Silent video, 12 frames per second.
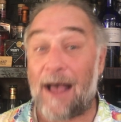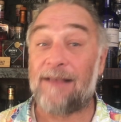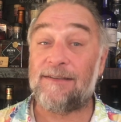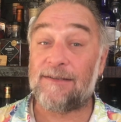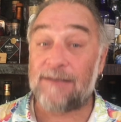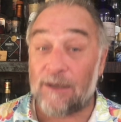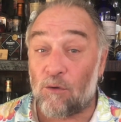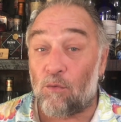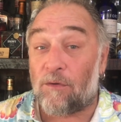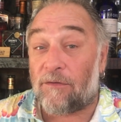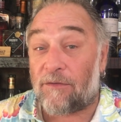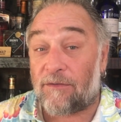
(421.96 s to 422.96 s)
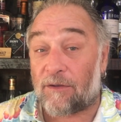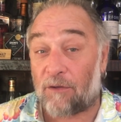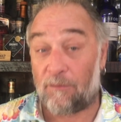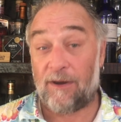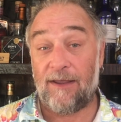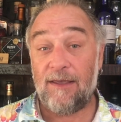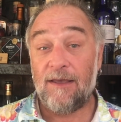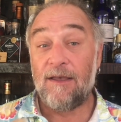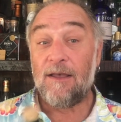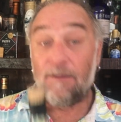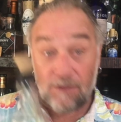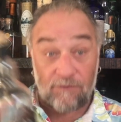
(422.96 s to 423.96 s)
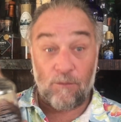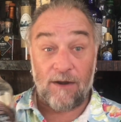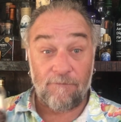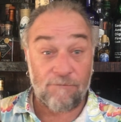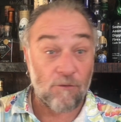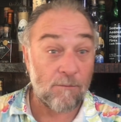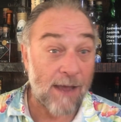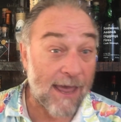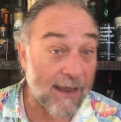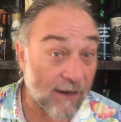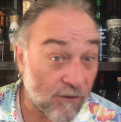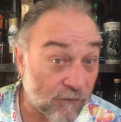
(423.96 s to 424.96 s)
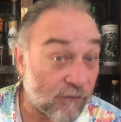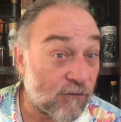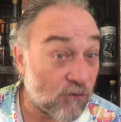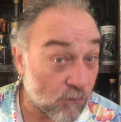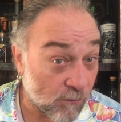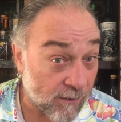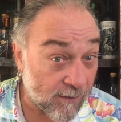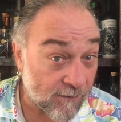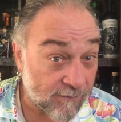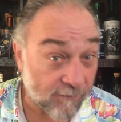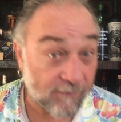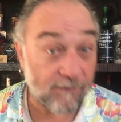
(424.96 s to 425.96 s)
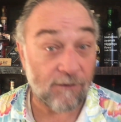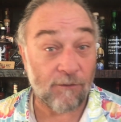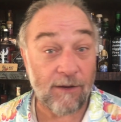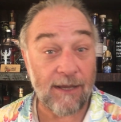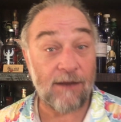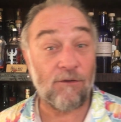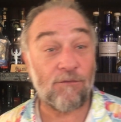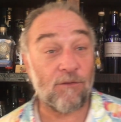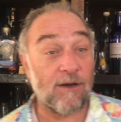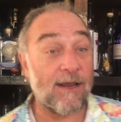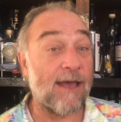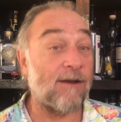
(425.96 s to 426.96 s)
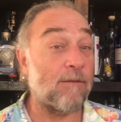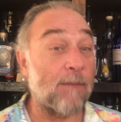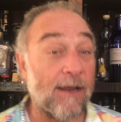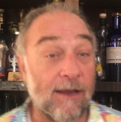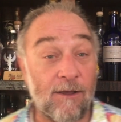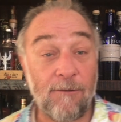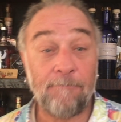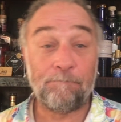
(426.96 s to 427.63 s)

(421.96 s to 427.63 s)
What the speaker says: a single distillery. This one from Angostura Distillery in Trinidad and Tobago.